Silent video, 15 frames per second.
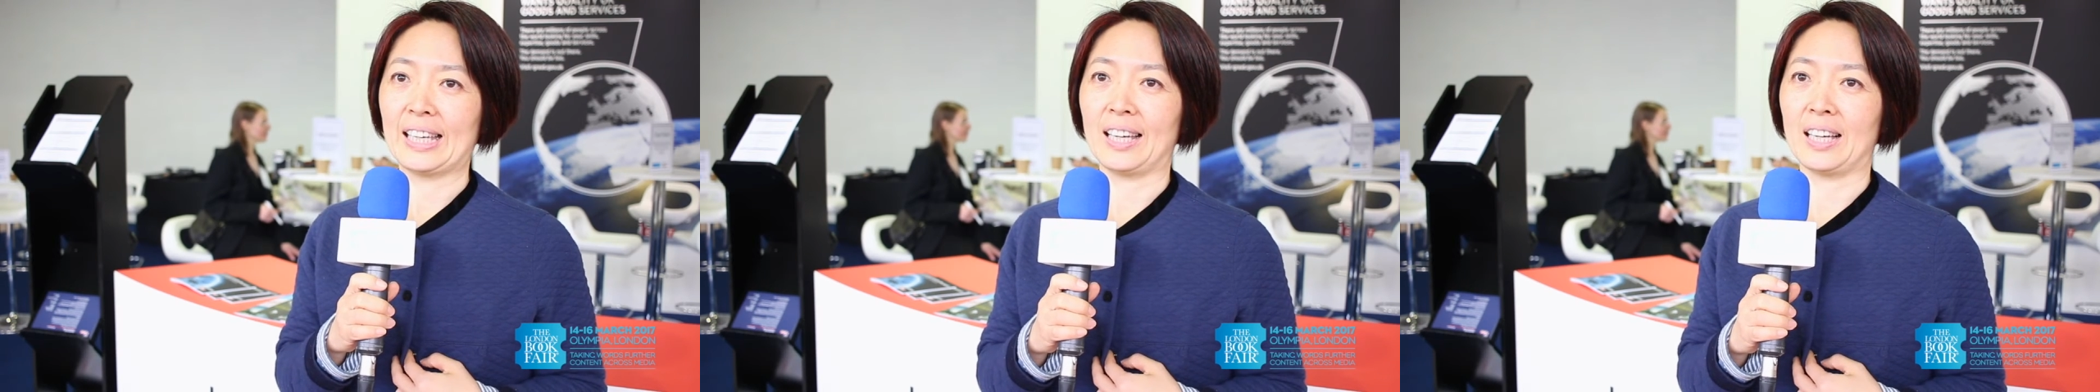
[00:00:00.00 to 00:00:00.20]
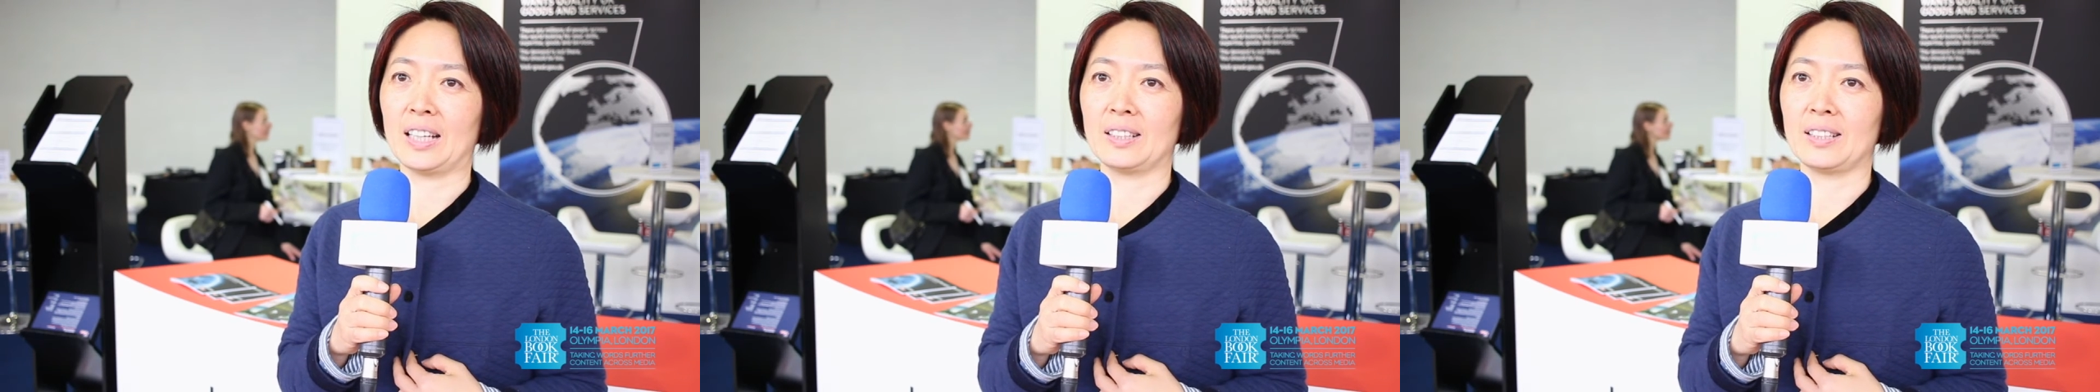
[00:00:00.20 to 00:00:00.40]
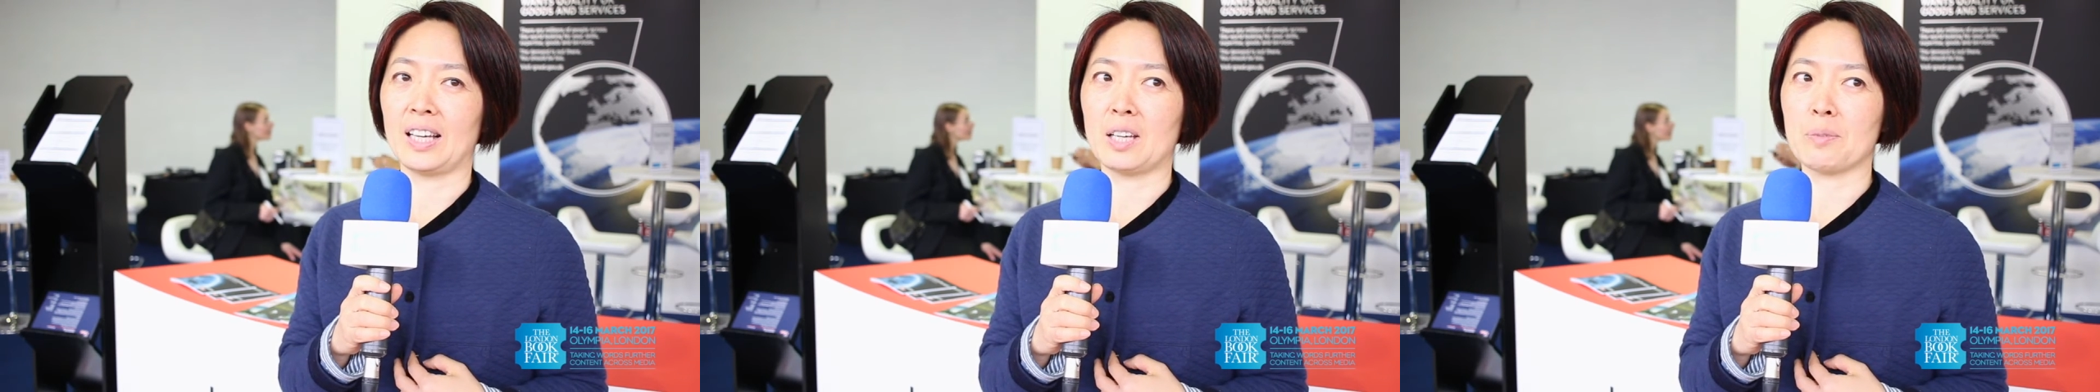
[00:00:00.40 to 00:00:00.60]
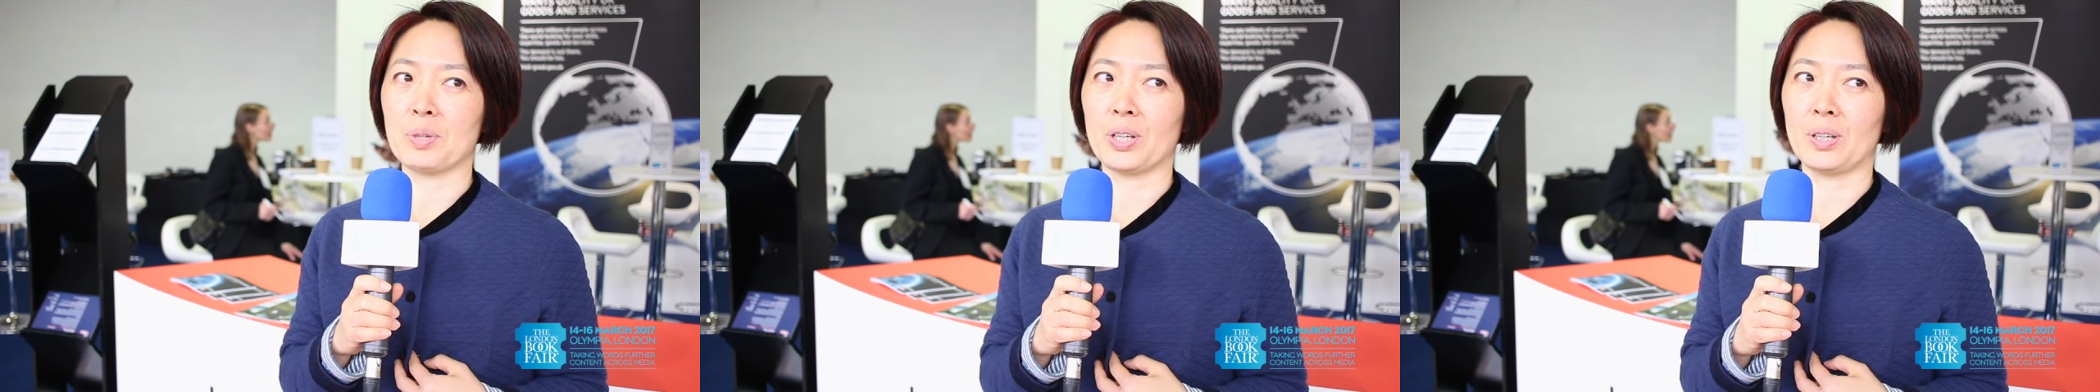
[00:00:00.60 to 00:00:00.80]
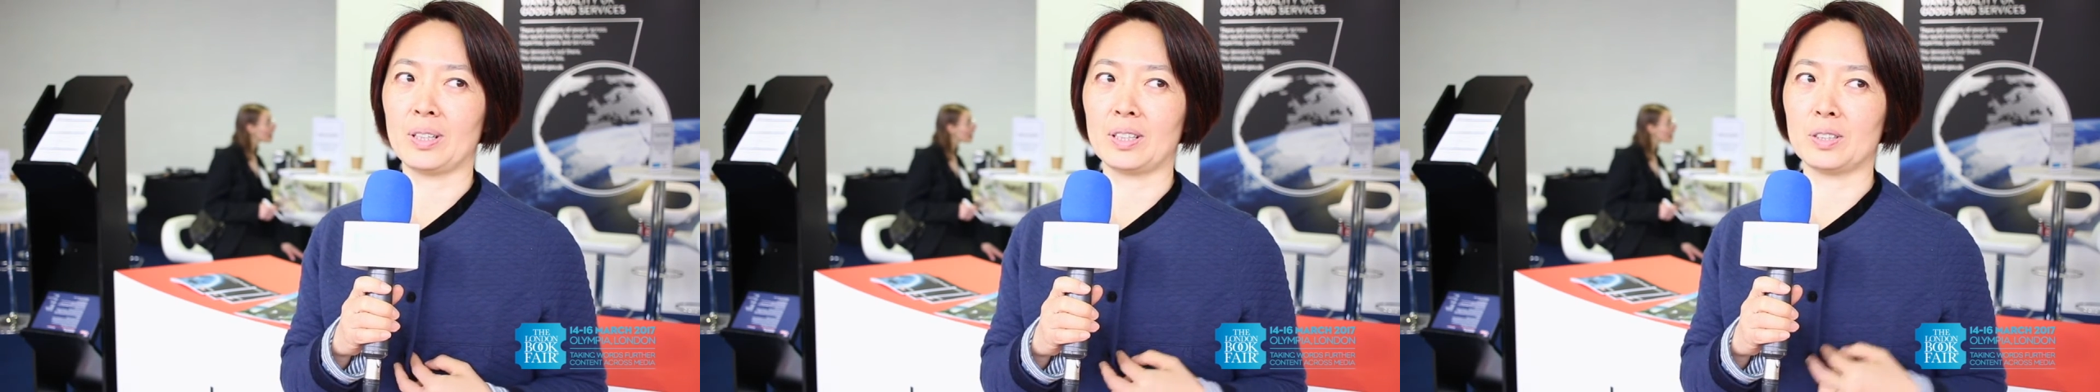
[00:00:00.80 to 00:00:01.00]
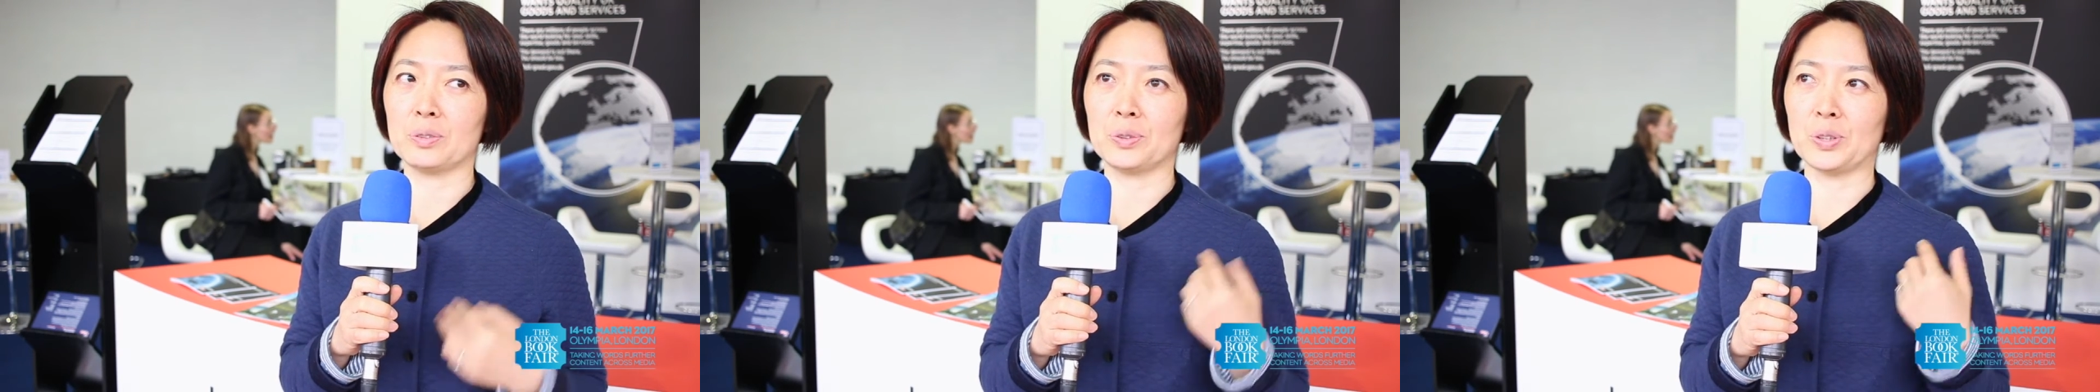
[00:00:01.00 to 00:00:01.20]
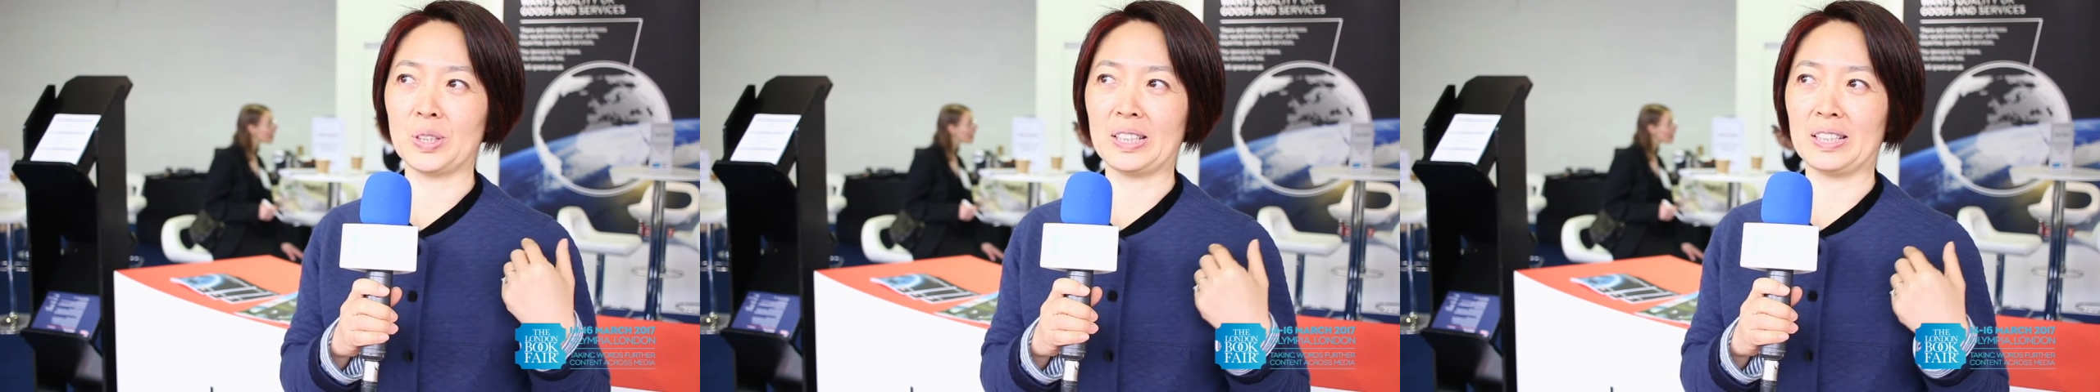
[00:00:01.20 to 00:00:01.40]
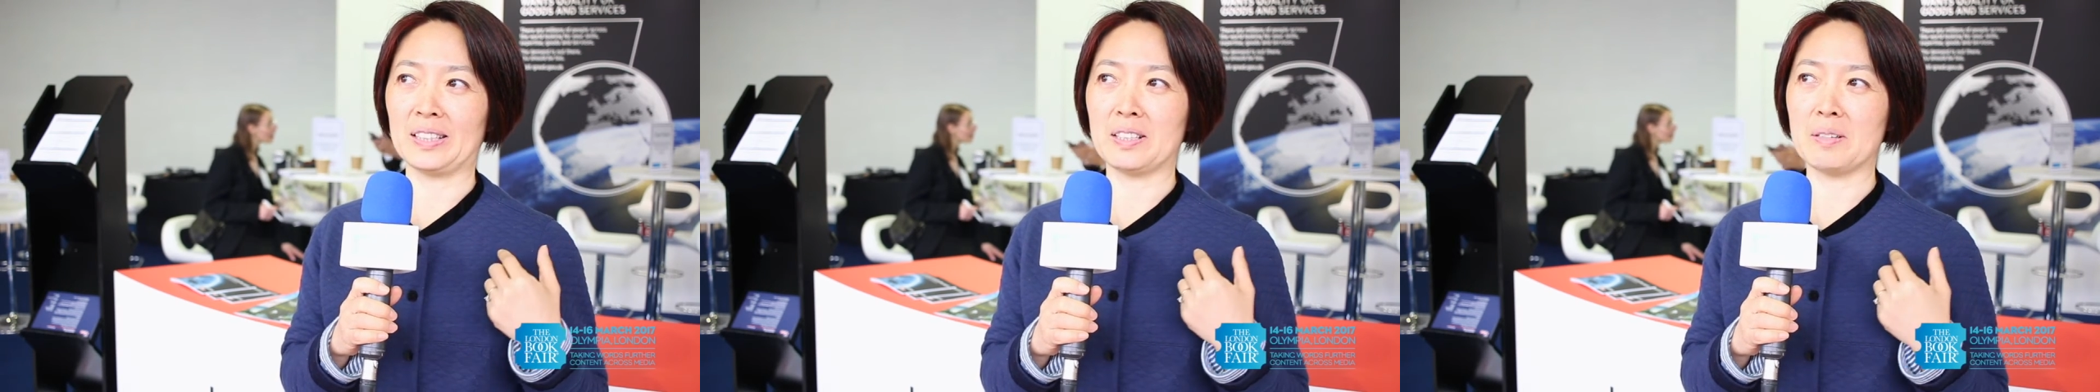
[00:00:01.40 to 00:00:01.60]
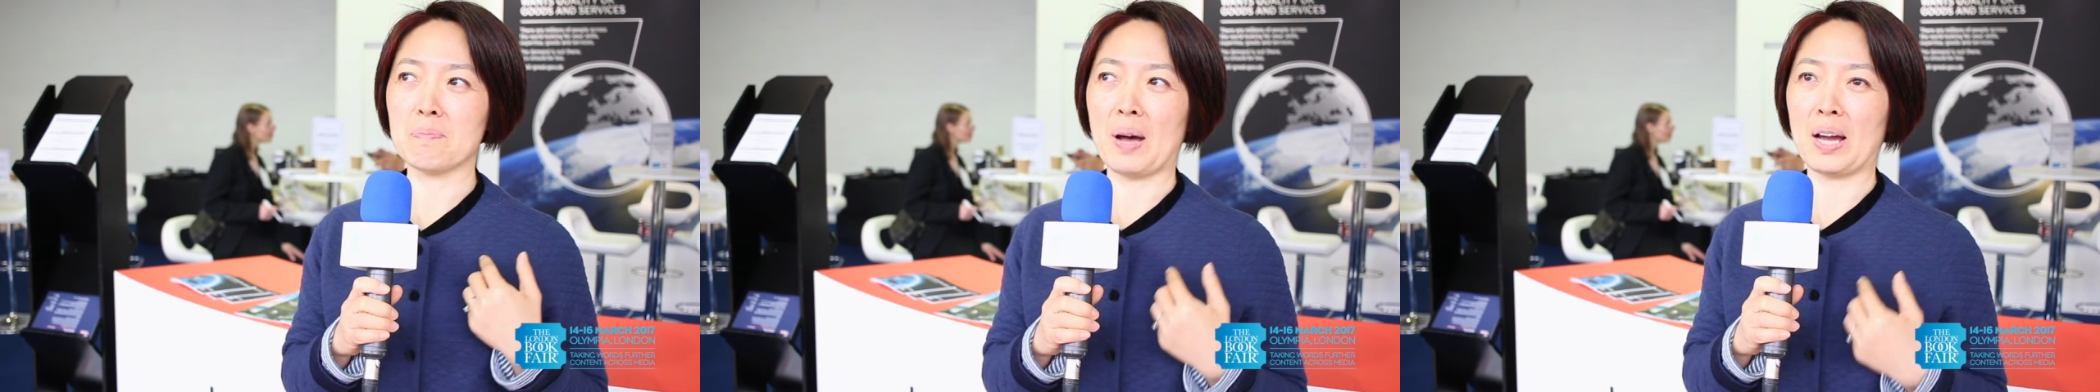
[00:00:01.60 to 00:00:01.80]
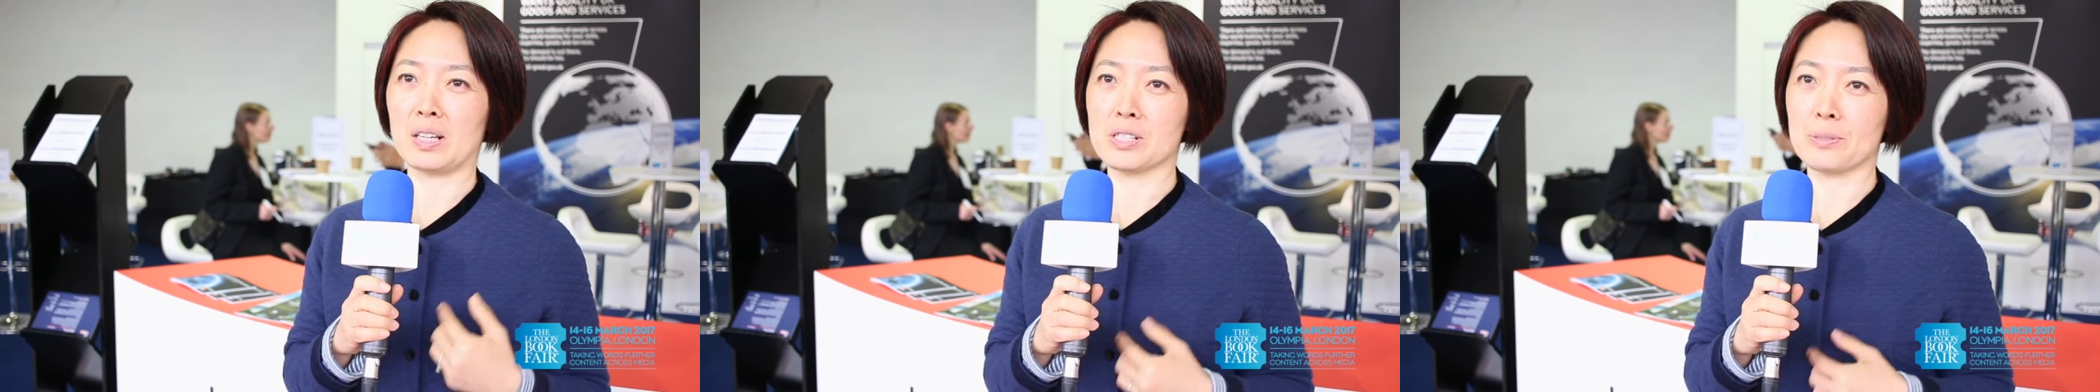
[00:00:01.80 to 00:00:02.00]
and I'm here for the
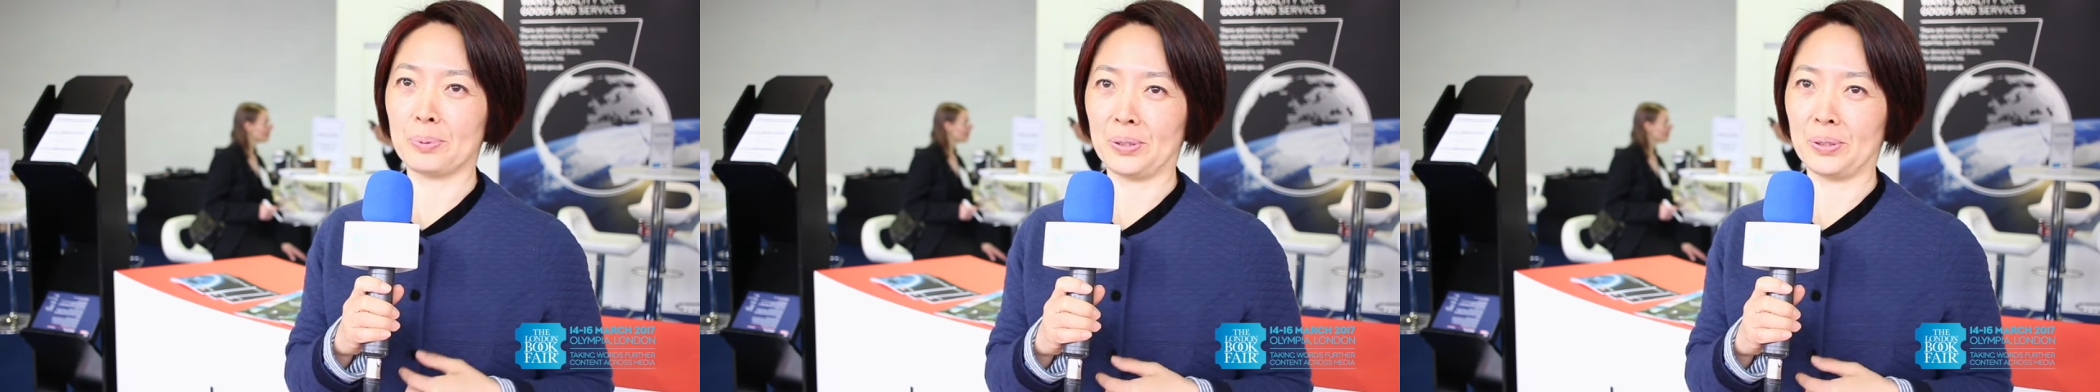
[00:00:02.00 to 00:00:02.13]
Buyers